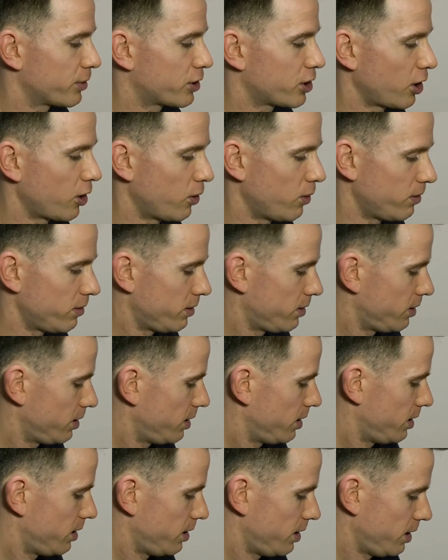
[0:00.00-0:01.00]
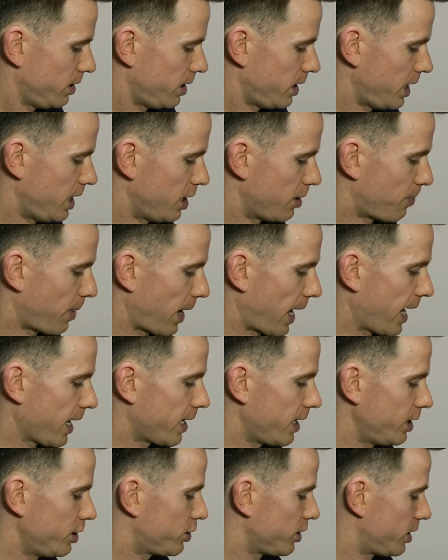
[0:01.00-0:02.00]
So, in the
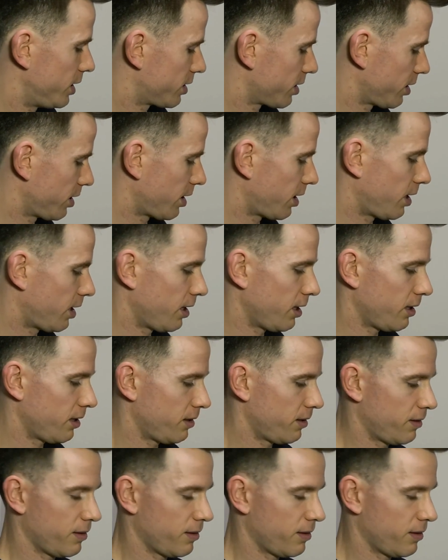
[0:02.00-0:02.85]
package is a little